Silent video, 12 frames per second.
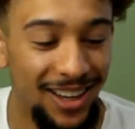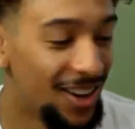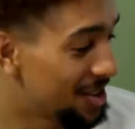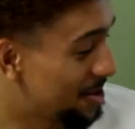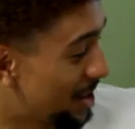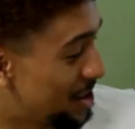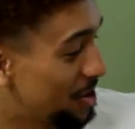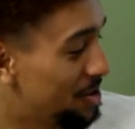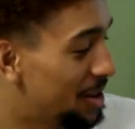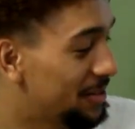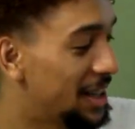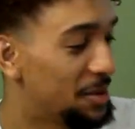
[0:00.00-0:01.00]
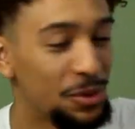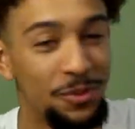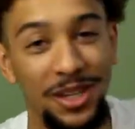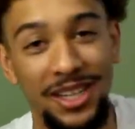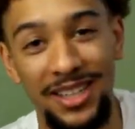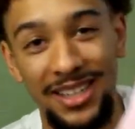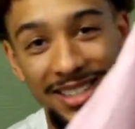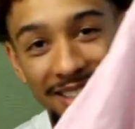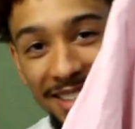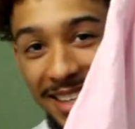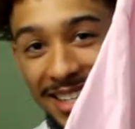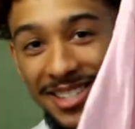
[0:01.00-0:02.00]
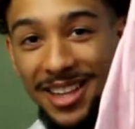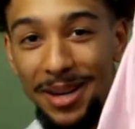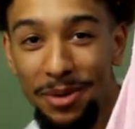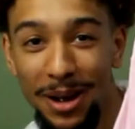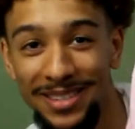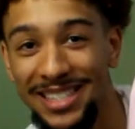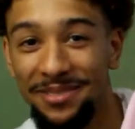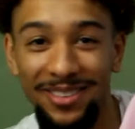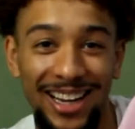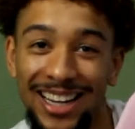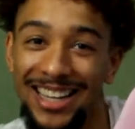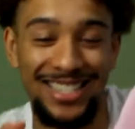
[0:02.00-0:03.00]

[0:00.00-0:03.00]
also I'll show you off the Emma one again just in case you like Promise Neverland.